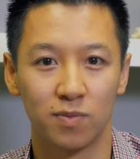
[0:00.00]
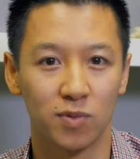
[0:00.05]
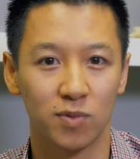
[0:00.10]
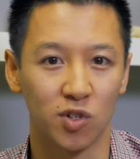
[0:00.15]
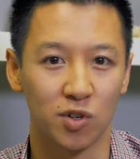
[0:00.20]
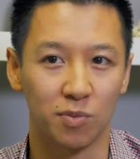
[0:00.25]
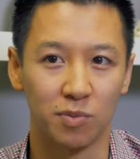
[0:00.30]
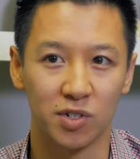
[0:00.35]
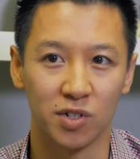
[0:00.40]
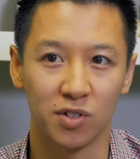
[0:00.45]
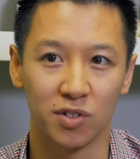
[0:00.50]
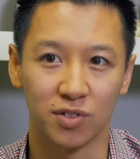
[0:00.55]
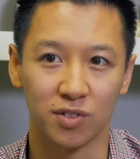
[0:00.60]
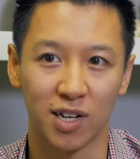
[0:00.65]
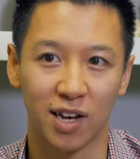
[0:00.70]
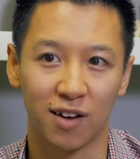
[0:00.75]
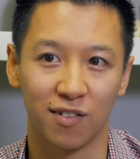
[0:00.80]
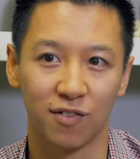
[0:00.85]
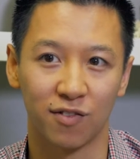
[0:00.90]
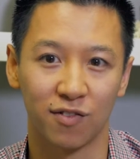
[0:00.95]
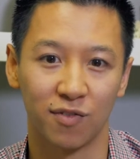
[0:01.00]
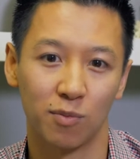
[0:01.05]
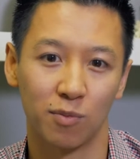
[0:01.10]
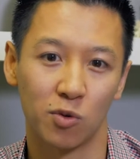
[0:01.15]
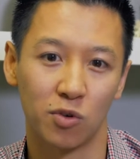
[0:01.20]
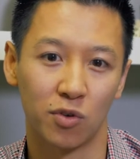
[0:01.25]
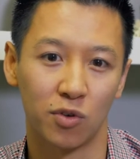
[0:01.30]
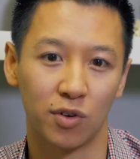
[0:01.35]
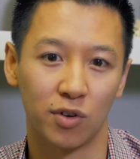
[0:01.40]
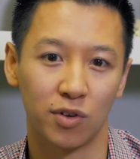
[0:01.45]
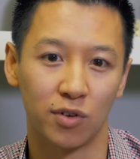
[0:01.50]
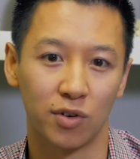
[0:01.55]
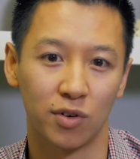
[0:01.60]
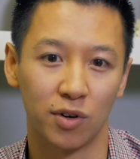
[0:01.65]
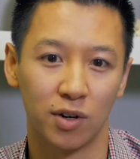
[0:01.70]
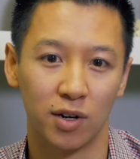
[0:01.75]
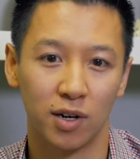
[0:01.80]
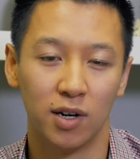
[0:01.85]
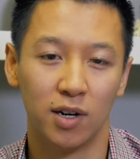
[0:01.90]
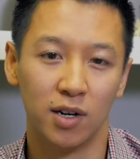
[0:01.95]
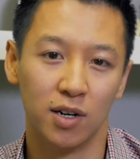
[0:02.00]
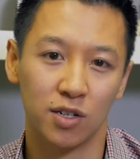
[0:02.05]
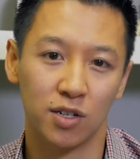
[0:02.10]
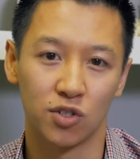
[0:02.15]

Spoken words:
Certain materials have more